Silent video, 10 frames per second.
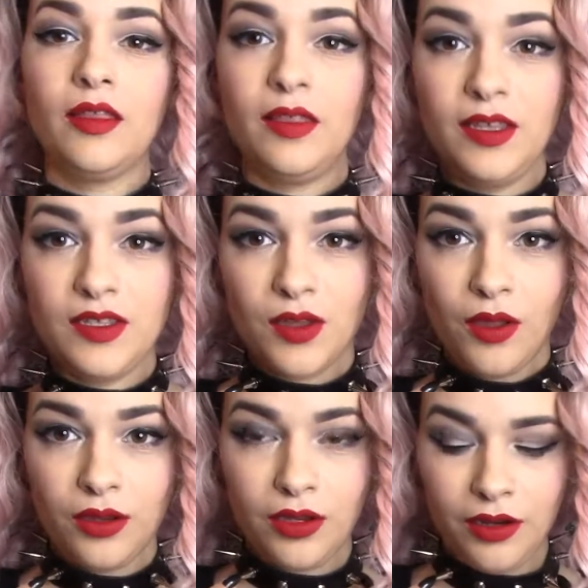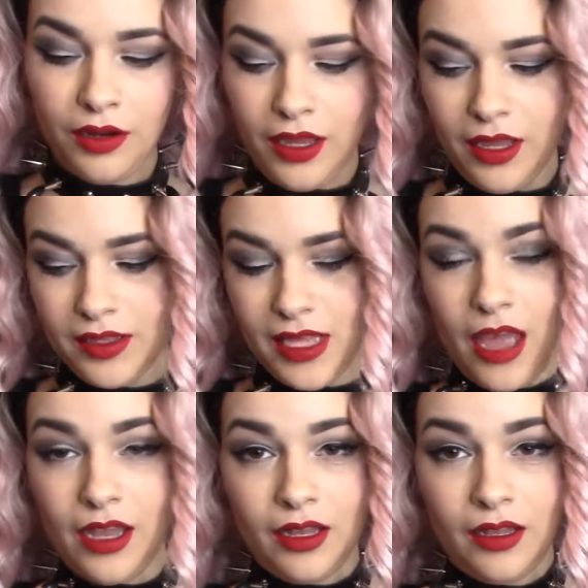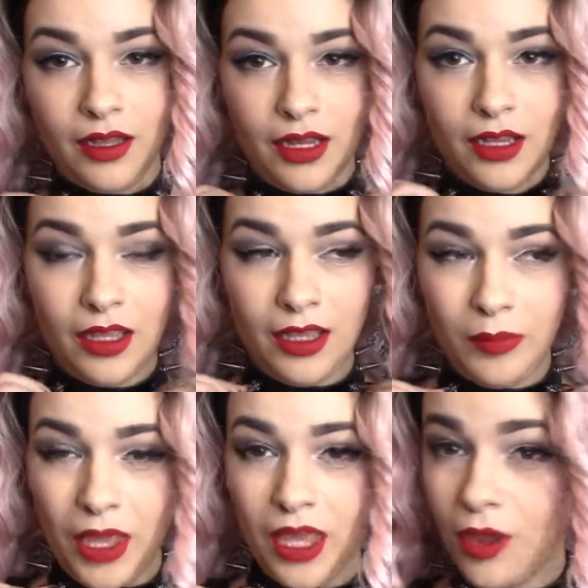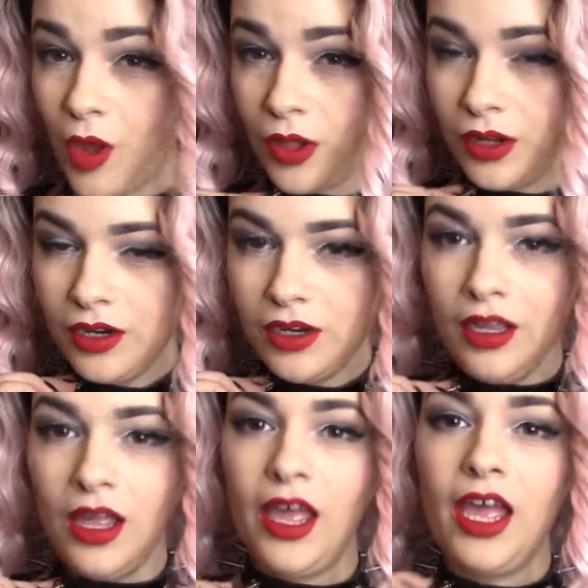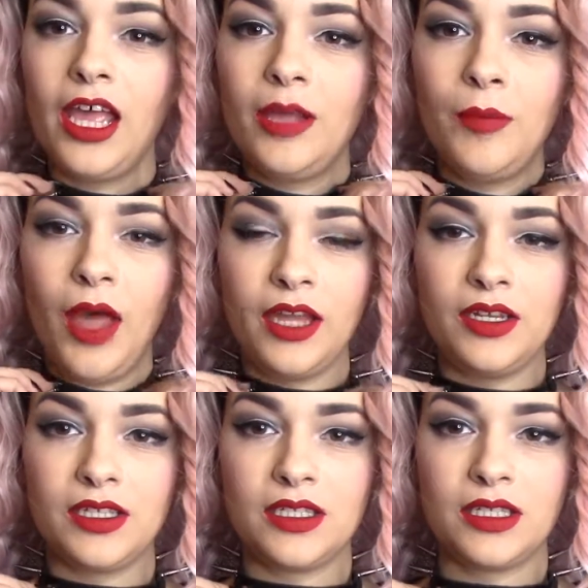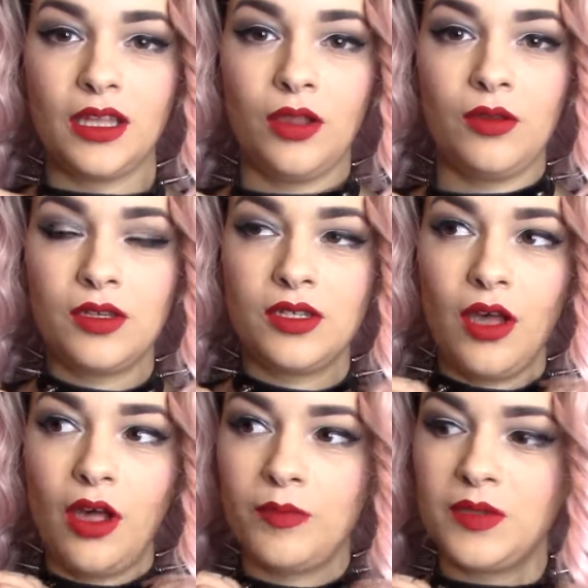This collar here is an eBay collar. I just looked up